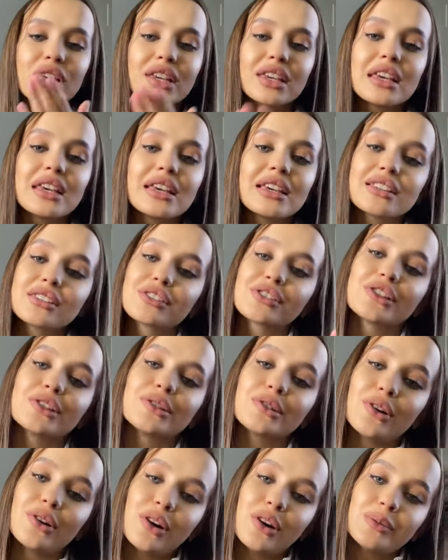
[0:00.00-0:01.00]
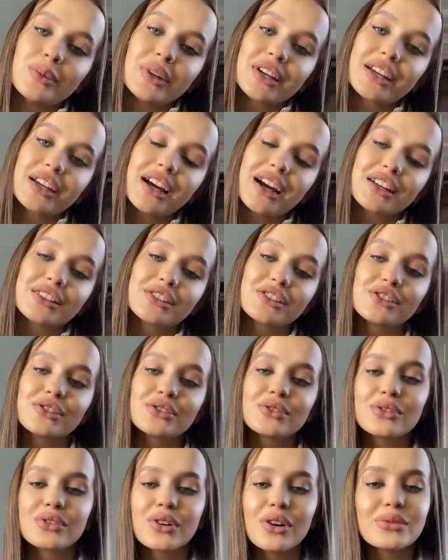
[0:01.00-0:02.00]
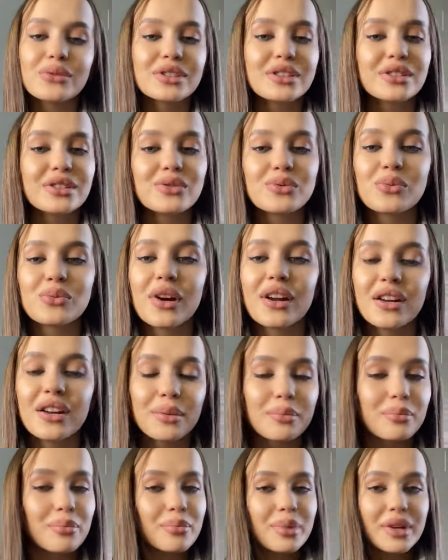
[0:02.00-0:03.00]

kiss you oh my god your rose is very